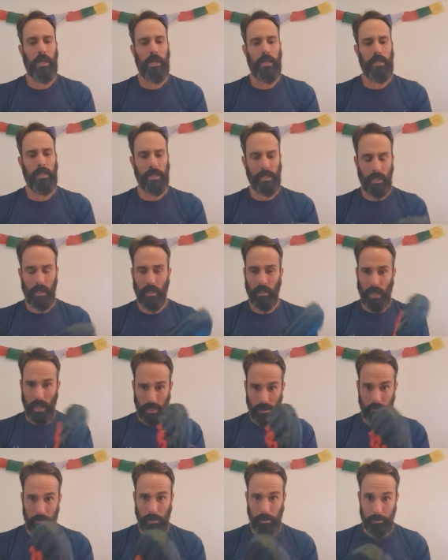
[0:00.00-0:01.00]
I think a
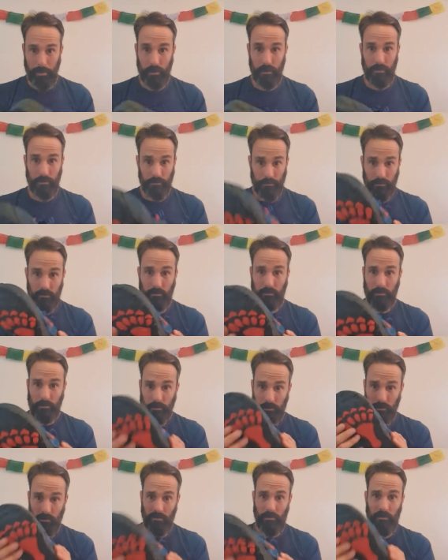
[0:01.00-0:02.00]
lot of people
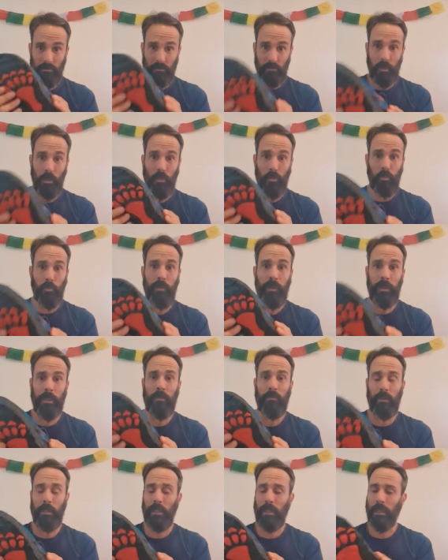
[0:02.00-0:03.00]

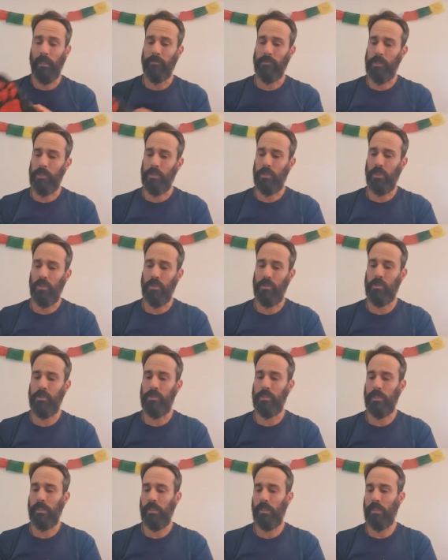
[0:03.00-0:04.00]
really, really love these
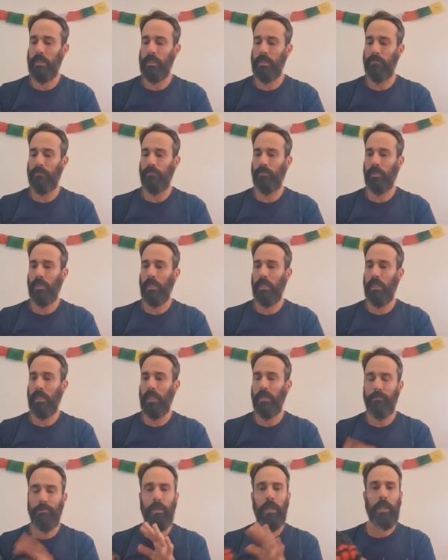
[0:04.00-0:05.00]
shoes
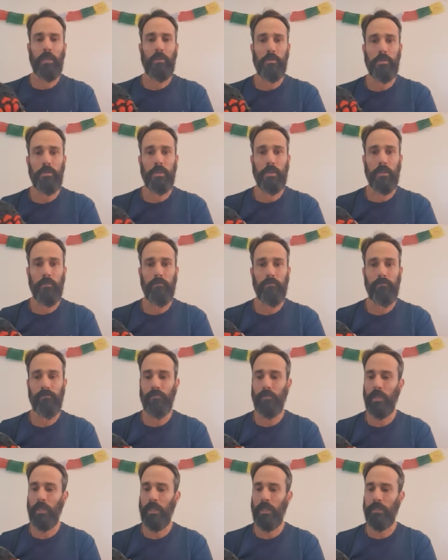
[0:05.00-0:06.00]
if you get used to them.
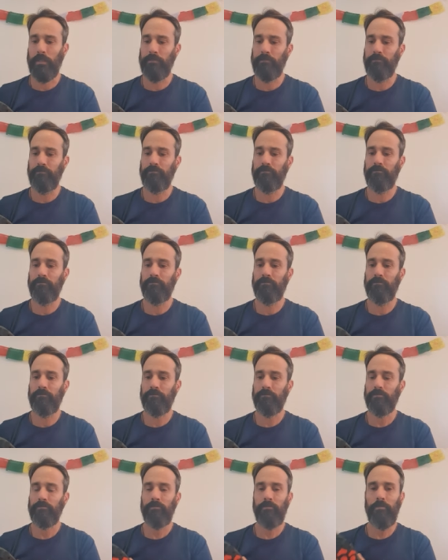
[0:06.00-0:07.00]
Um,
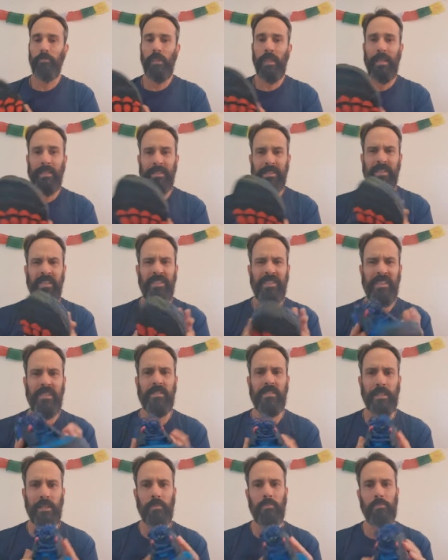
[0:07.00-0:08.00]
and the,
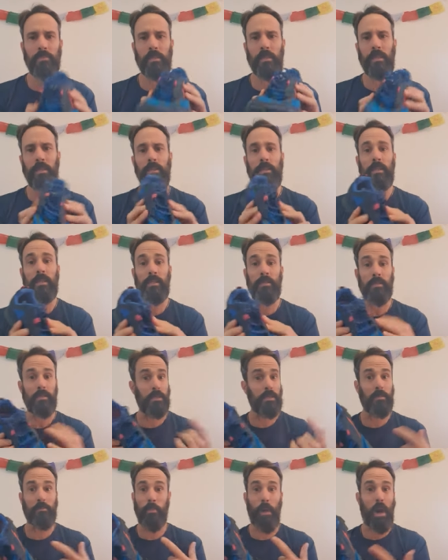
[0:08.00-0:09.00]
these come, the, the,
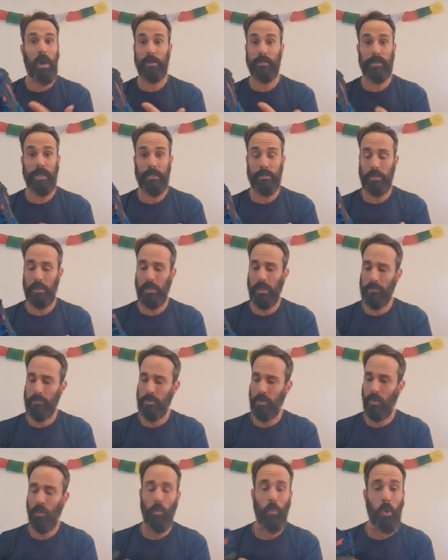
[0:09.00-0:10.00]
the box actually comes
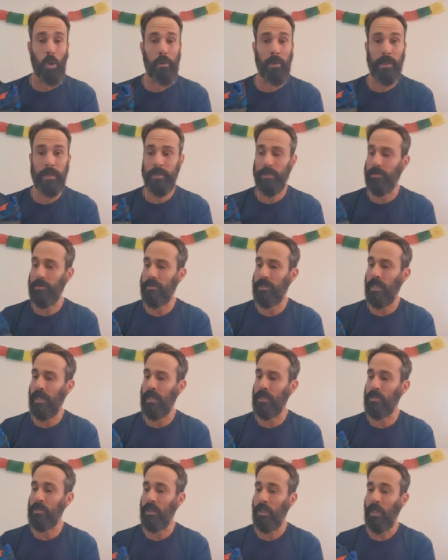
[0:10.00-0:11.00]
with a warning that
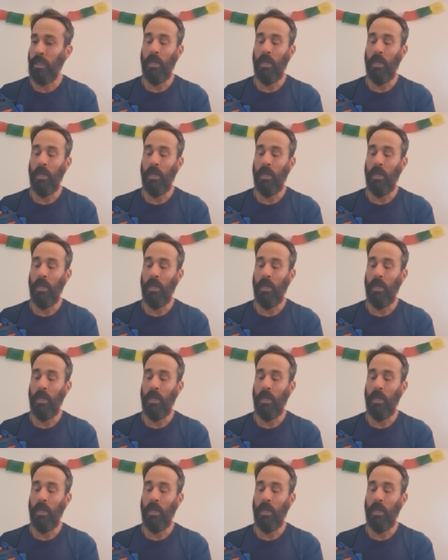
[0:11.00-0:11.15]
says,